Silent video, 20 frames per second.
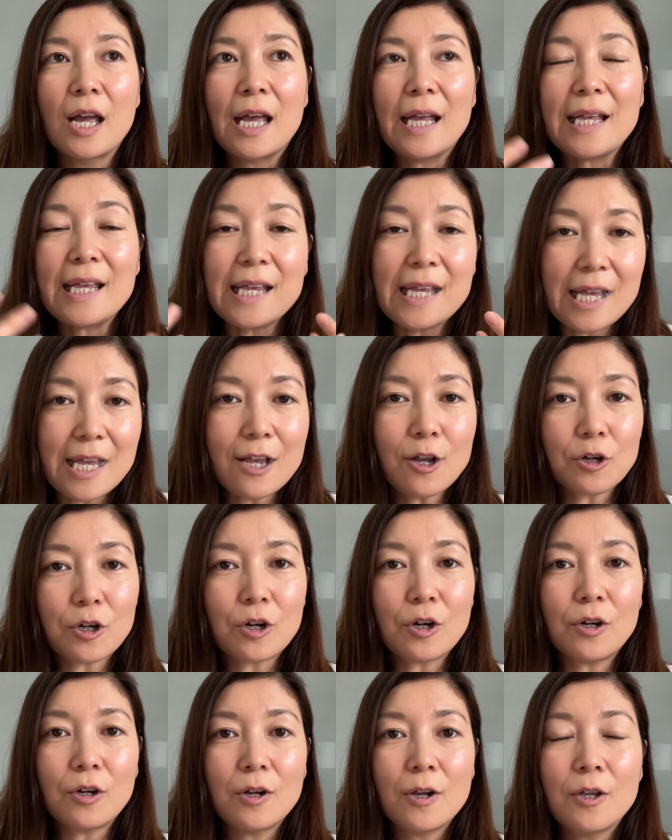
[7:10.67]

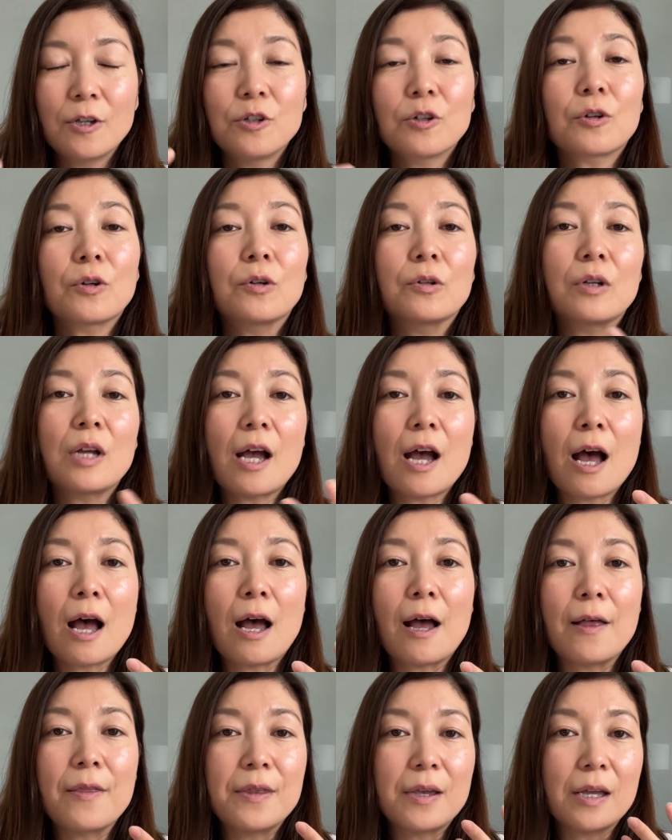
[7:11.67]
hear
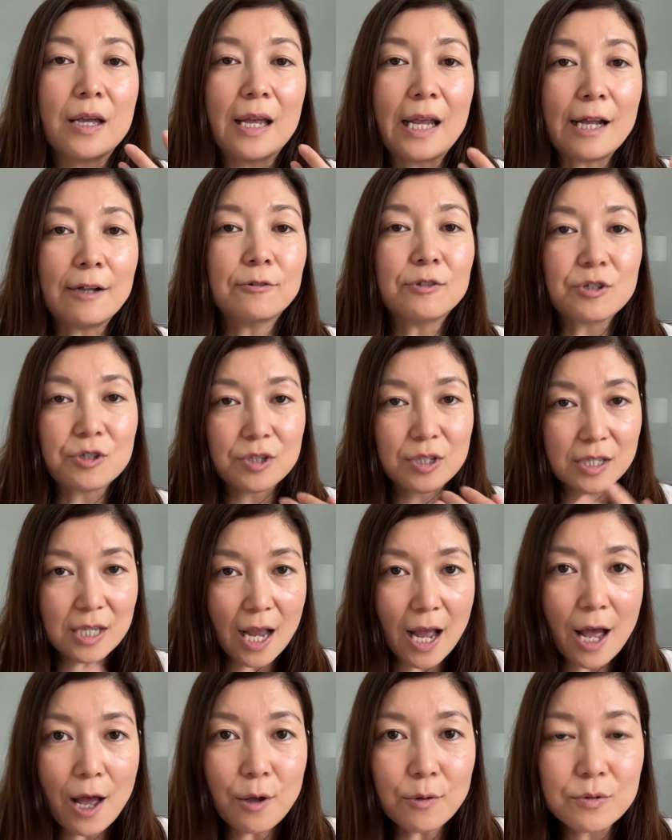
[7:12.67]
the English
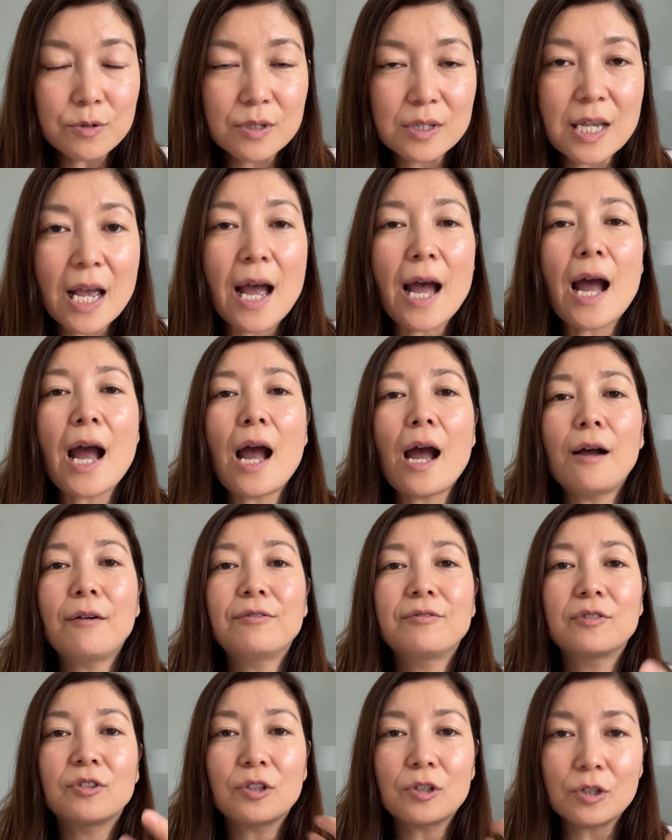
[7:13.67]
sounds
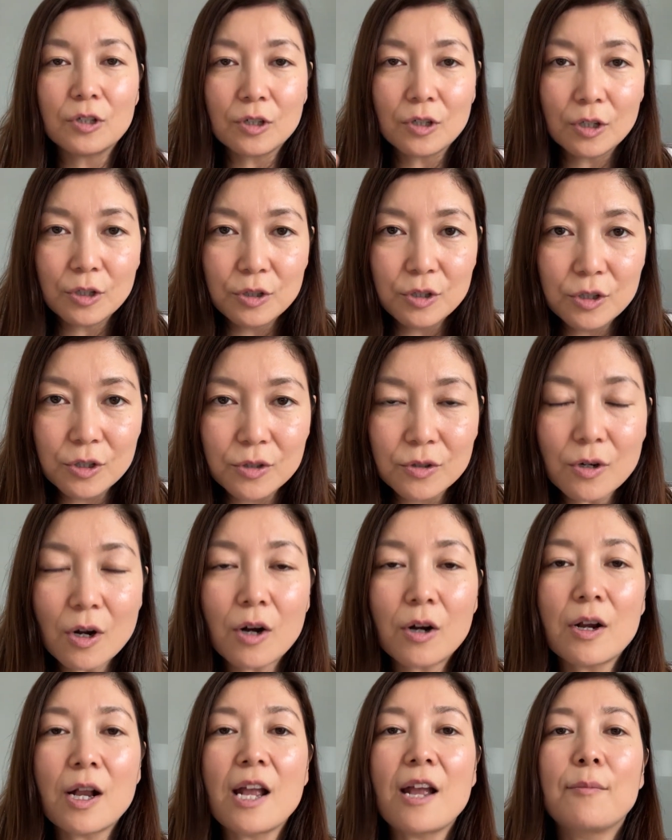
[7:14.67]
after you
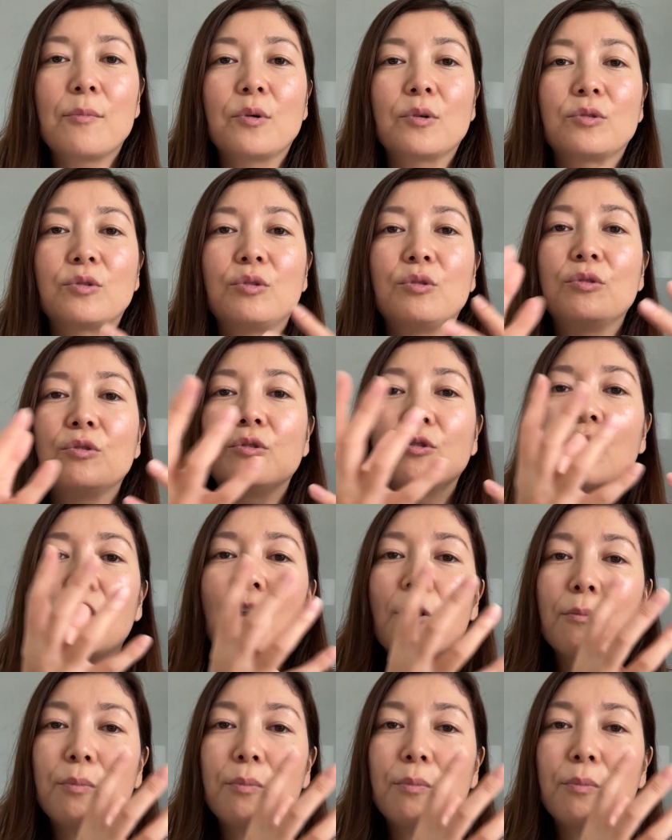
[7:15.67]
are able to